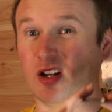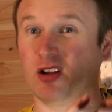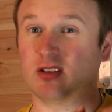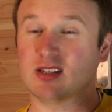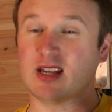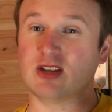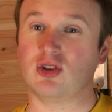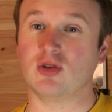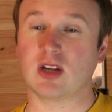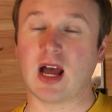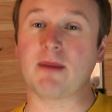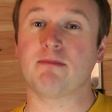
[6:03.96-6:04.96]
along this edge. You
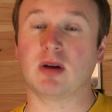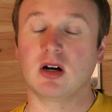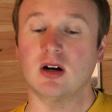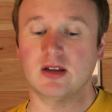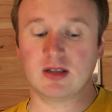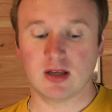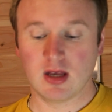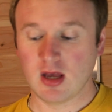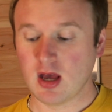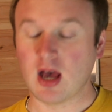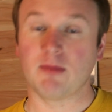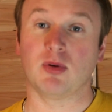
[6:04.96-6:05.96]
can buy
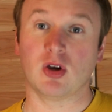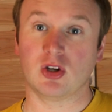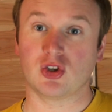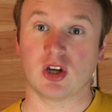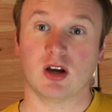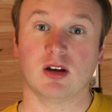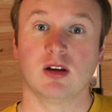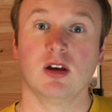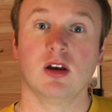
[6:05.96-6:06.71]
a burnisher